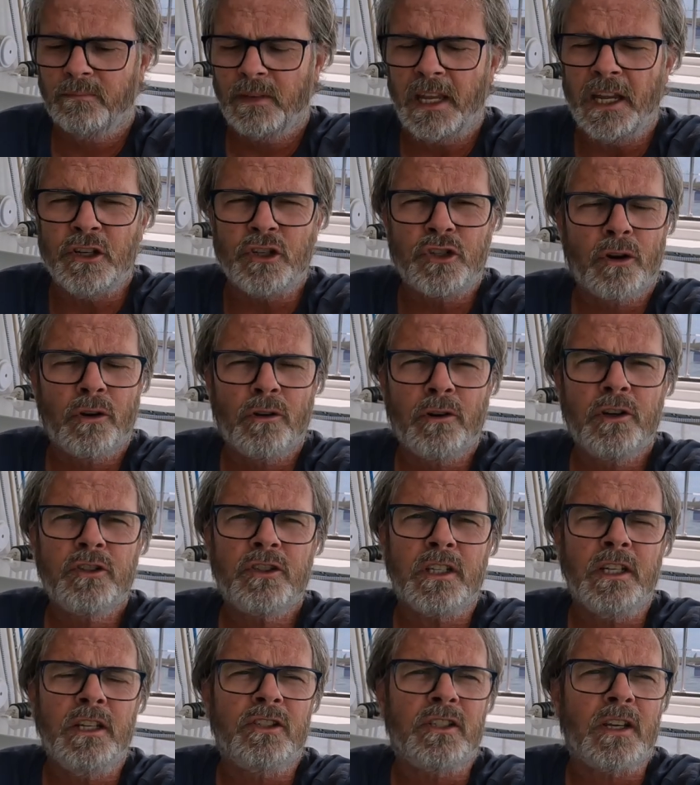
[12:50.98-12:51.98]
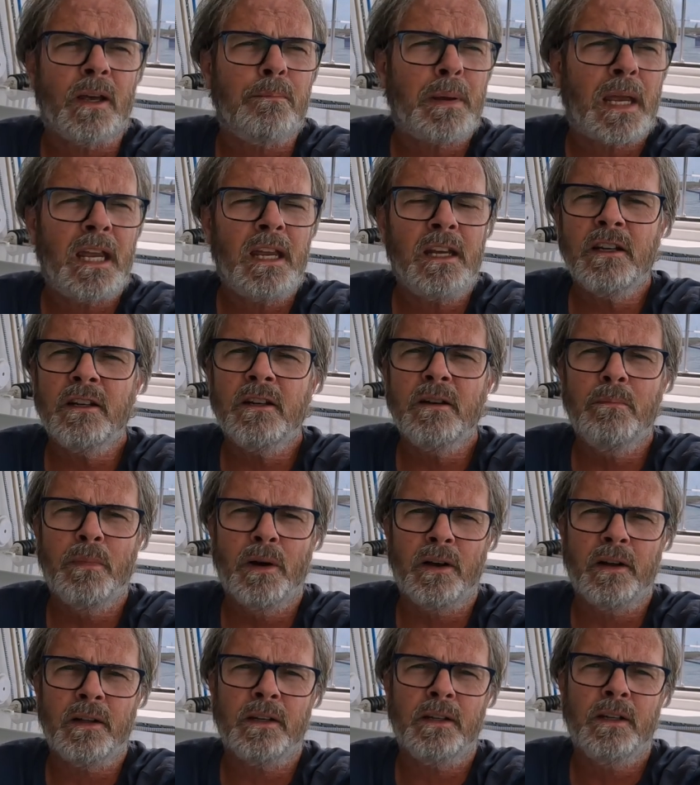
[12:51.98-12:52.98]
Insurance is a pain in the
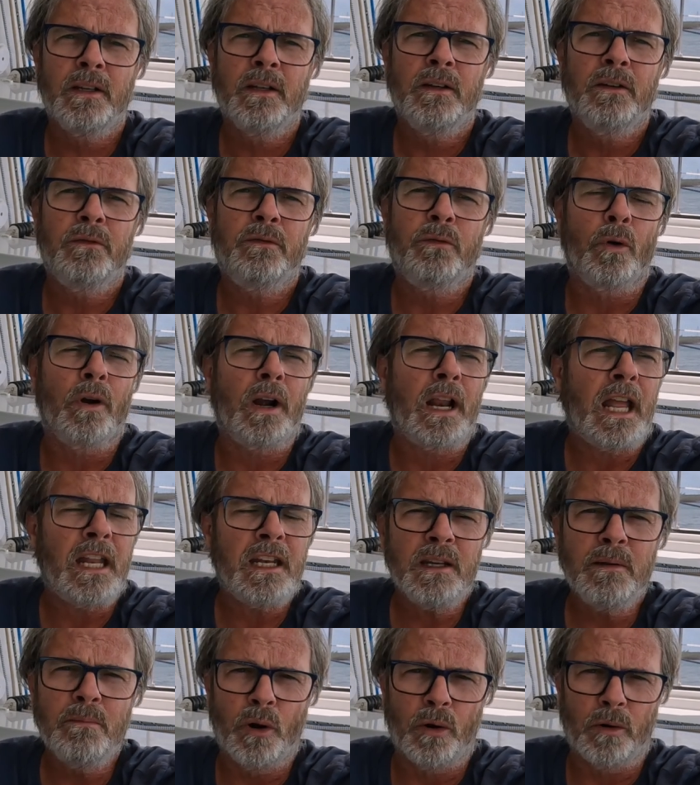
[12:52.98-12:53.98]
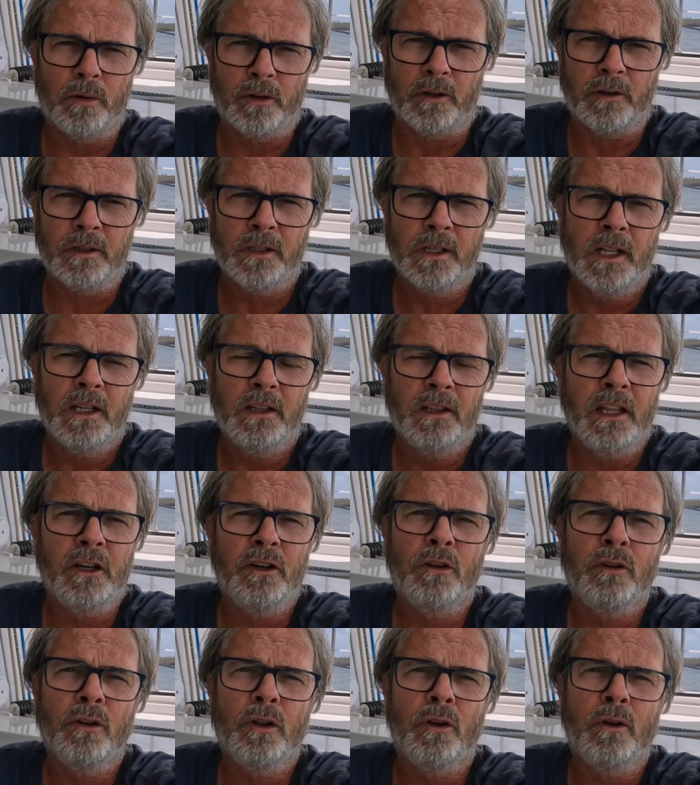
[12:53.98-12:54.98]
butt for any boater, let
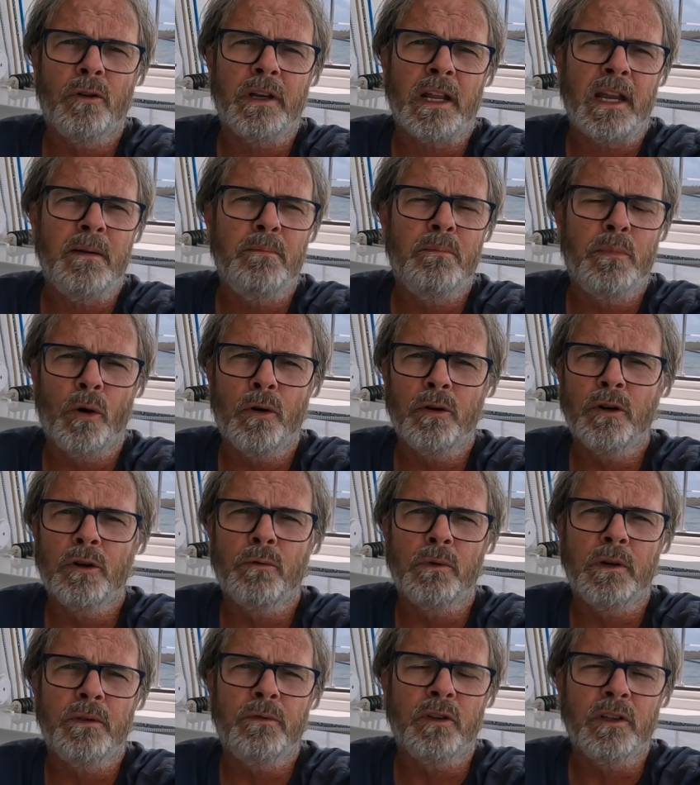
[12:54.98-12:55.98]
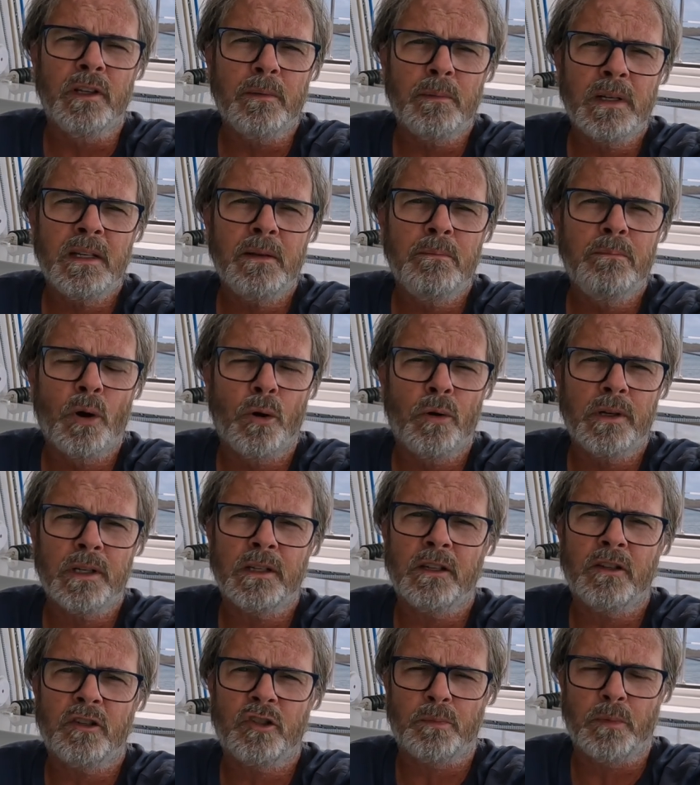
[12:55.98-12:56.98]
alone a boater with limited
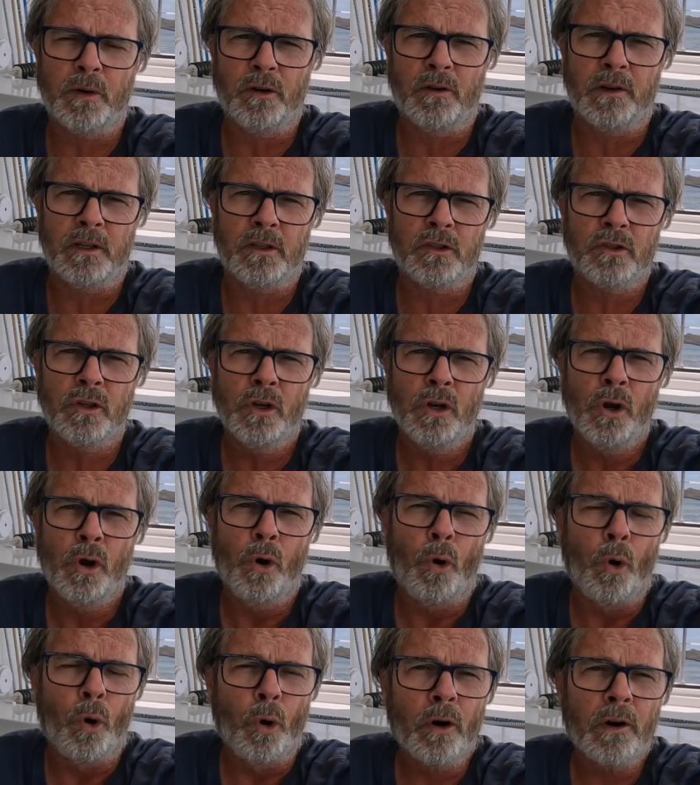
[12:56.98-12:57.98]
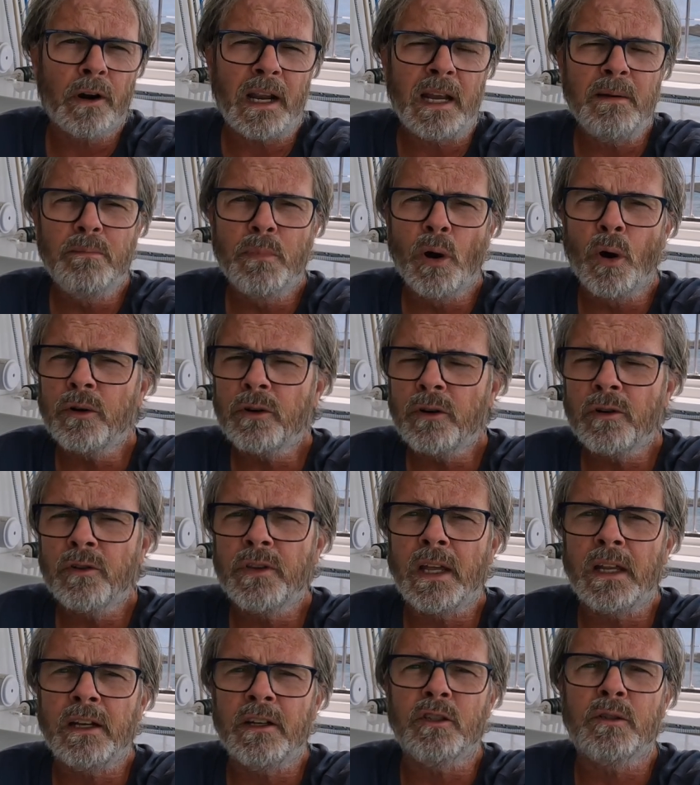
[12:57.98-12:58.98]
boating experience or a boater
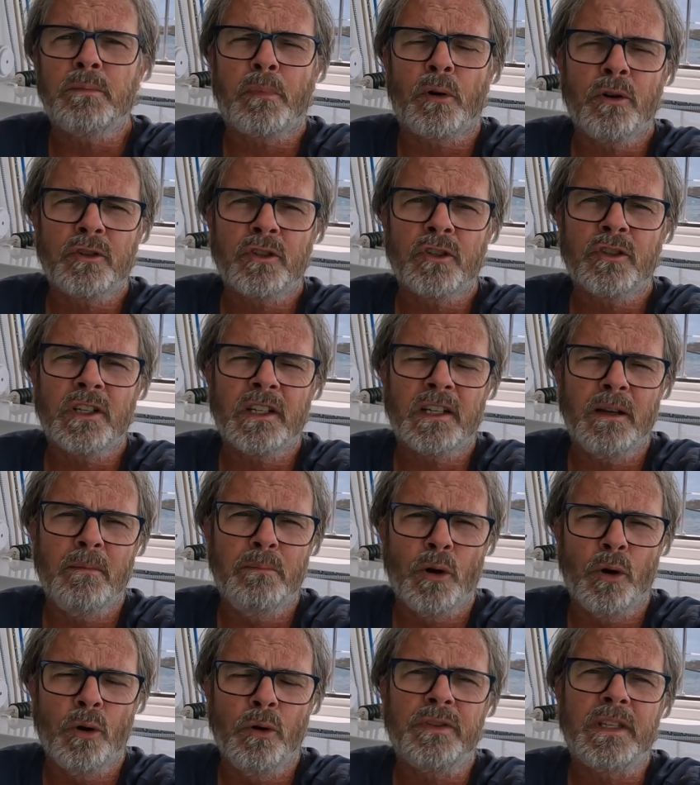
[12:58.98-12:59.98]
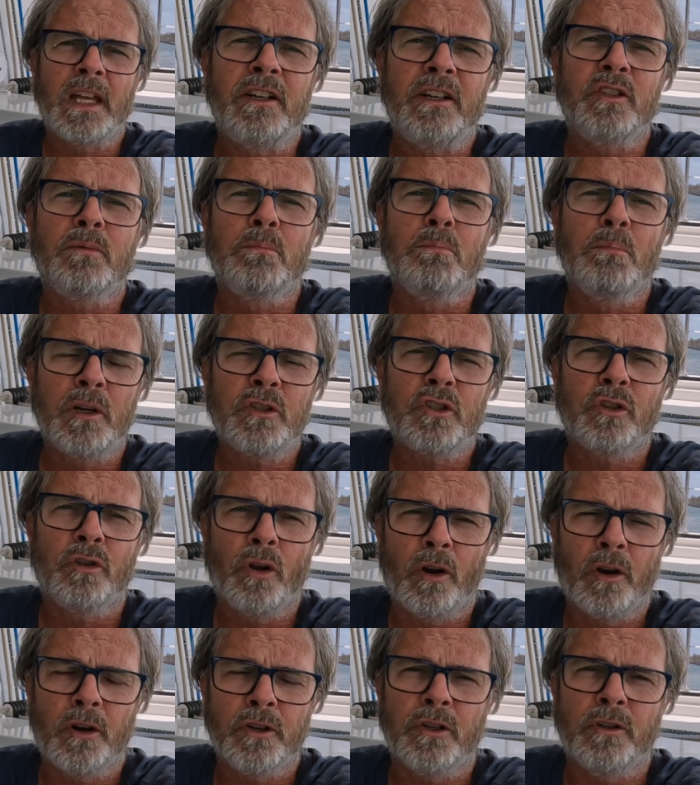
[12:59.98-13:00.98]
that is purchasing a boat is much
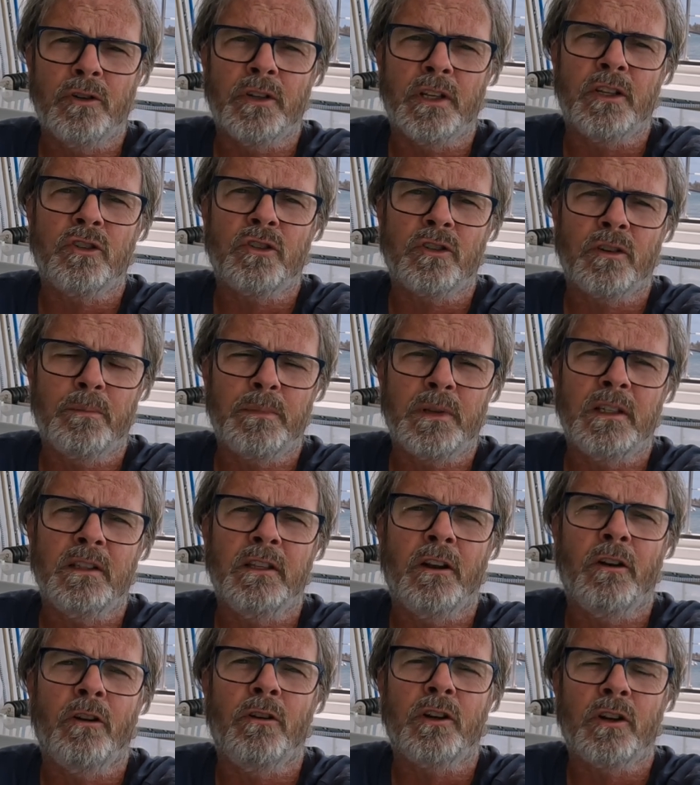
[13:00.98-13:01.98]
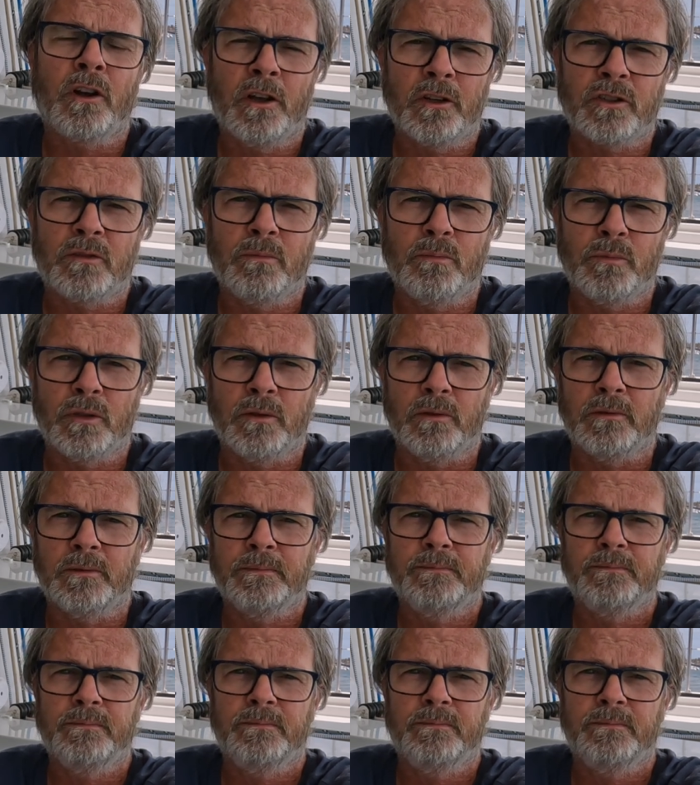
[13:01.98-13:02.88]
larger than something they're accustomed to.